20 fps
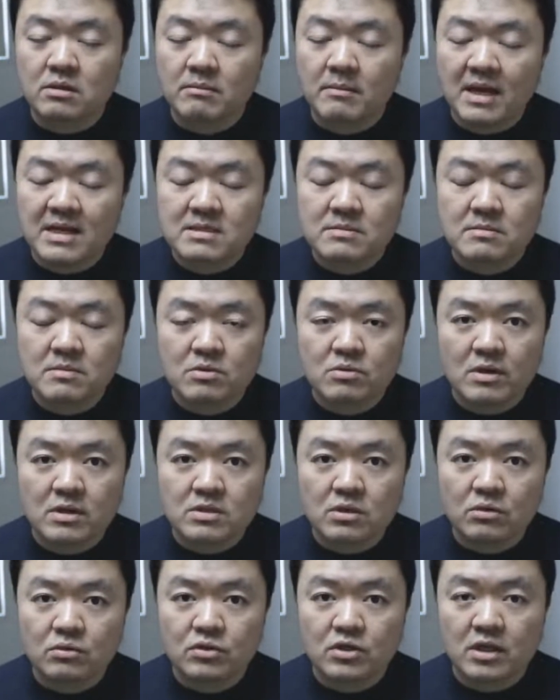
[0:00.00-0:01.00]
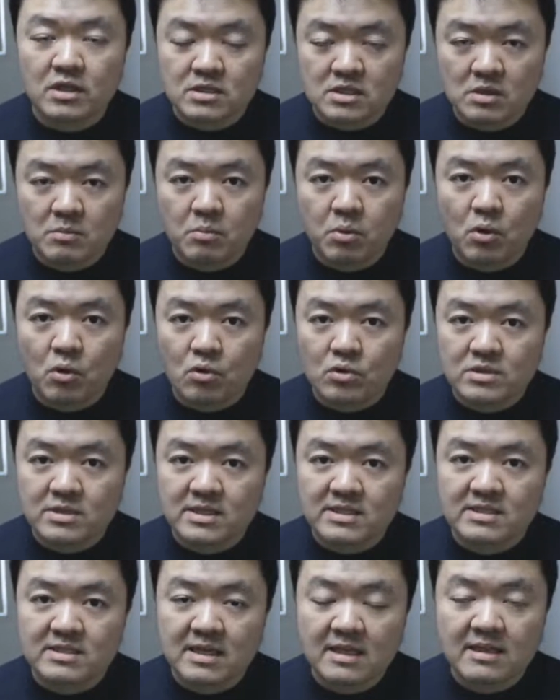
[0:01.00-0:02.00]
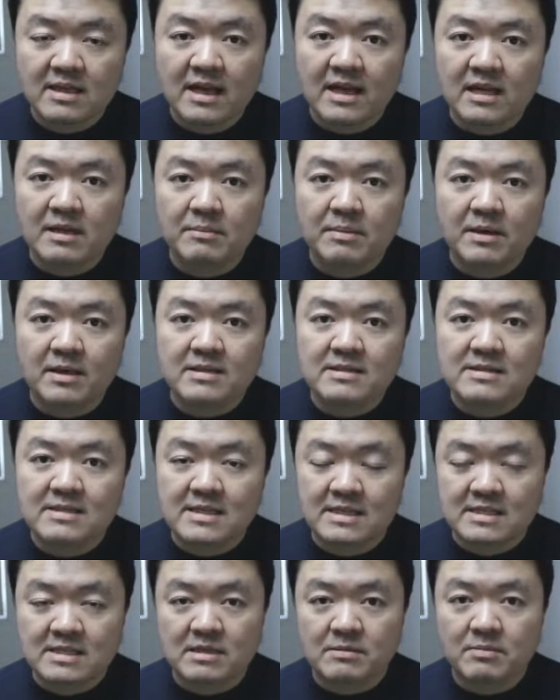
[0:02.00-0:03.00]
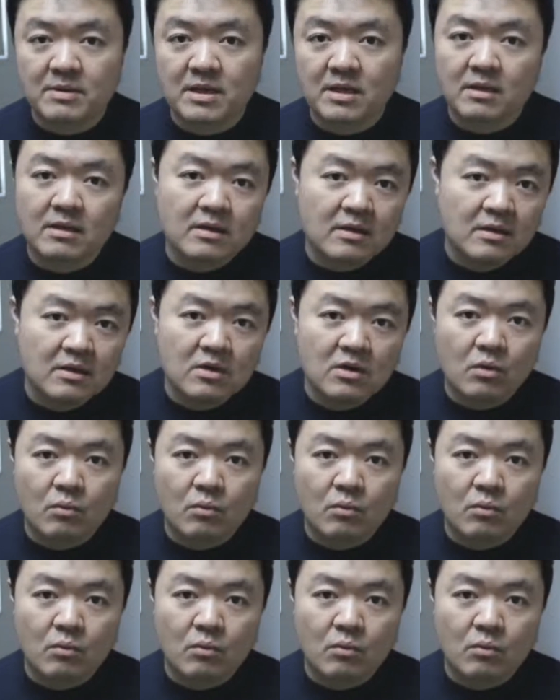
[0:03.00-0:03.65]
So the maximum resolution it supports is 1080p 60p,